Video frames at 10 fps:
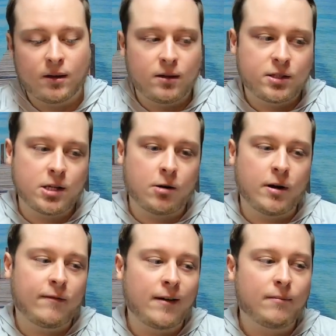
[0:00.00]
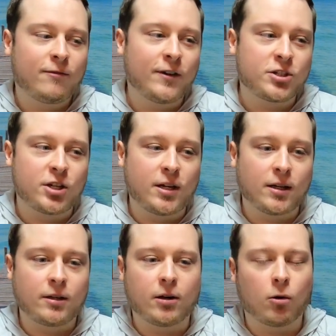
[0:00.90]
So if I'm
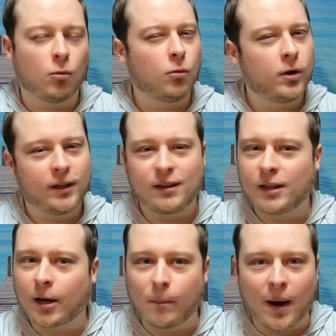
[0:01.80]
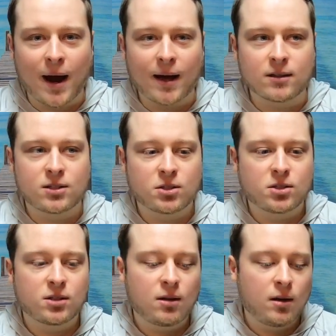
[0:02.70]
fishing, really thick
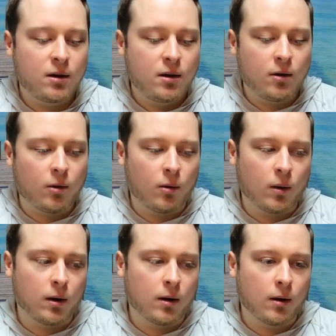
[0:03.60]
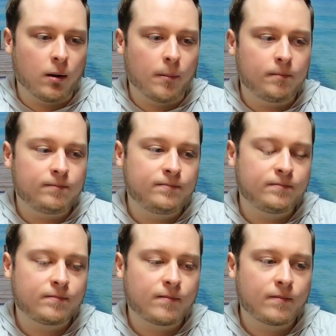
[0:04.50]
mats or
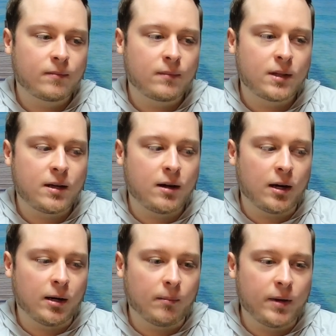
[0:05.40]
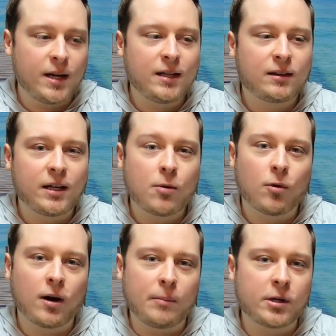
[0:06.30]
anything
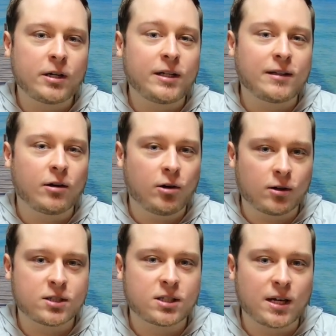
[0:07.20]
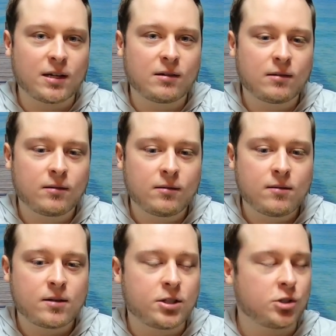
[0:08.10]
where I'm gonna need to hook set,
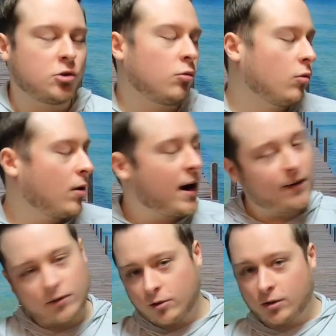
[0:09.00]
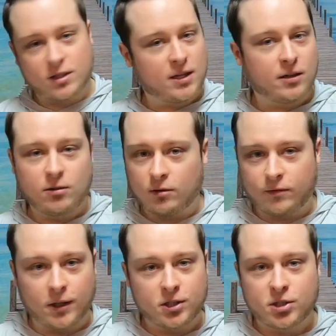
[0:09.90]
just drive the hook set into a
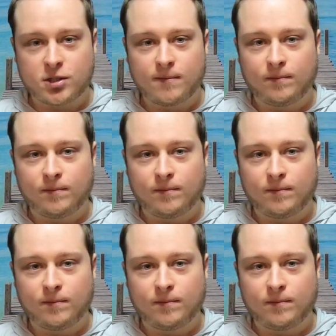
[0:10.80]
fish,